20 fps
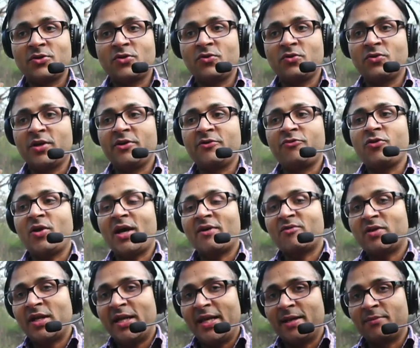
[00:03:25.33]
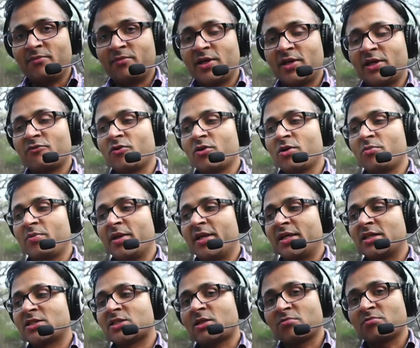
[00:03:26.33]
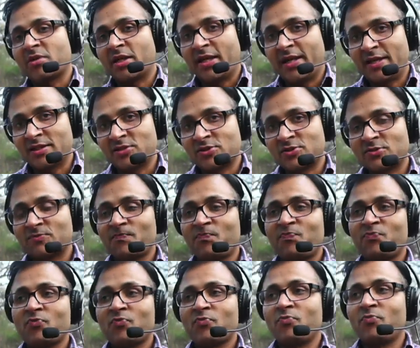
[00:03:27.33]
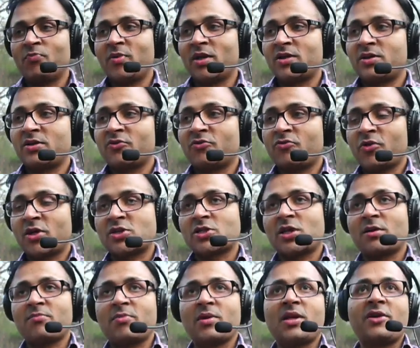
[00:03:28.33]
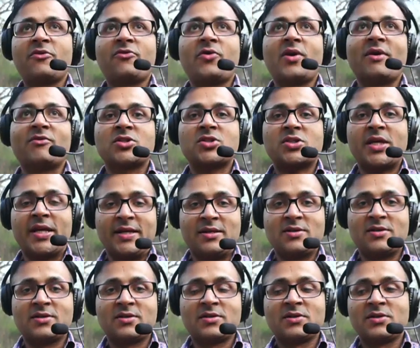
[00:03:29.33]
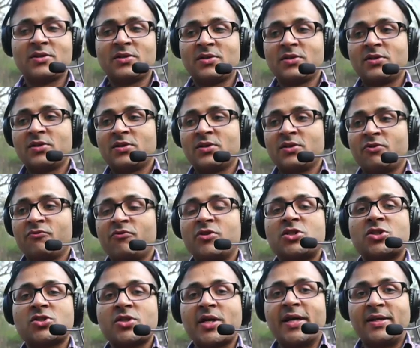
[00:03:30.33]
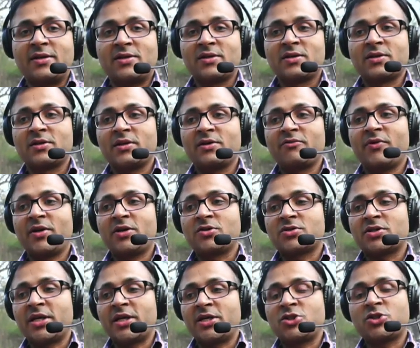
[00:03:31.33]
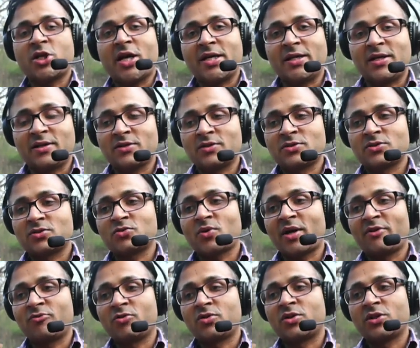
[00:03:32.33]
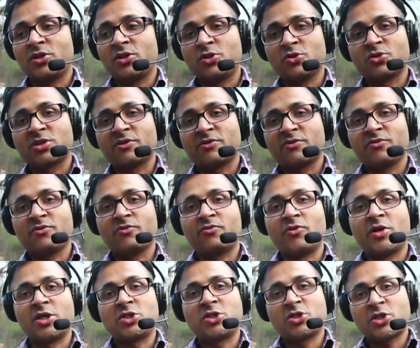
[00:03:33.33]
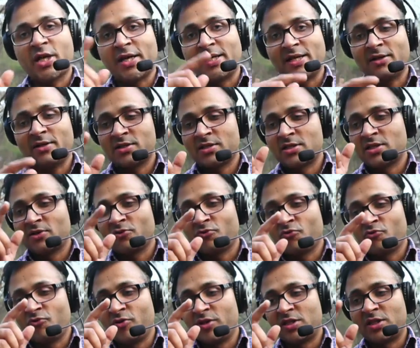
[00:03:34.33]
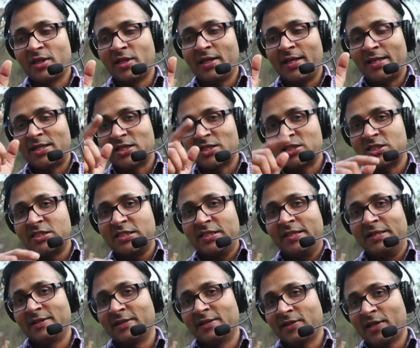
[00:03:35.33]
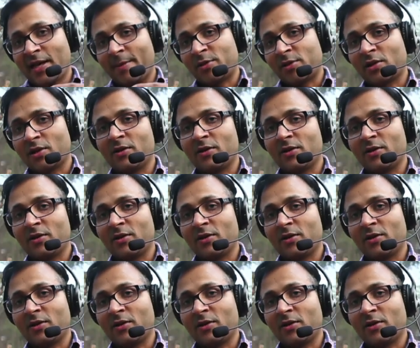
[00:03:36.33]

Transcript: If you have a name, it will be something else. But for example, if you have a state, which state? When you say China, so I would use the word China with letter C, capital.